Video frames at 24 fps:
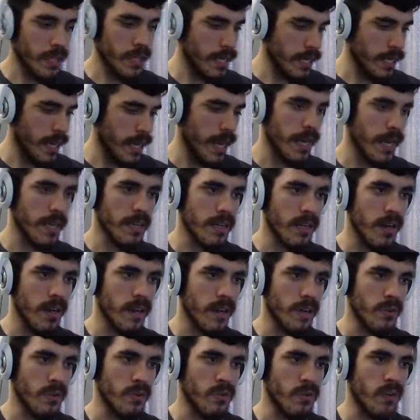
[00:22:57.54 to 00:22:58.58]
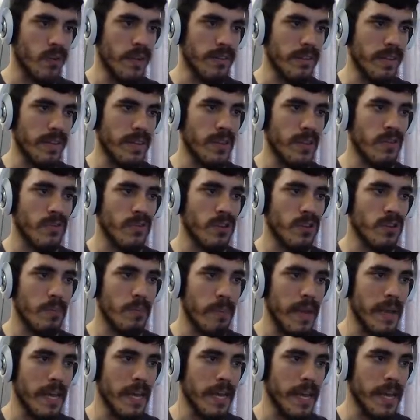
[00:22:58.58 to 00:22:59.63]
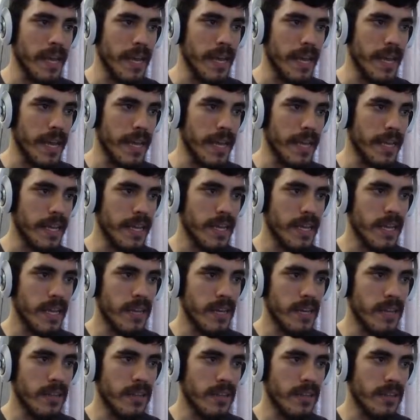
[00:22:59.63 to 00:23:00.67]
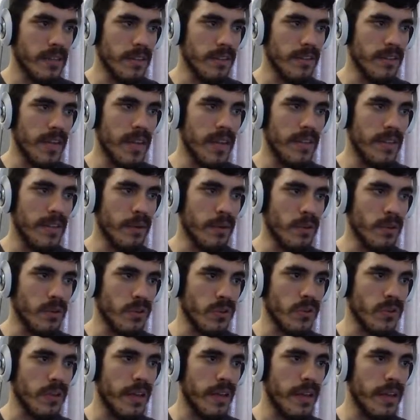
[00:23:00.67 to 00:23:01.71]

not gone as crazy. I could have just made a design that was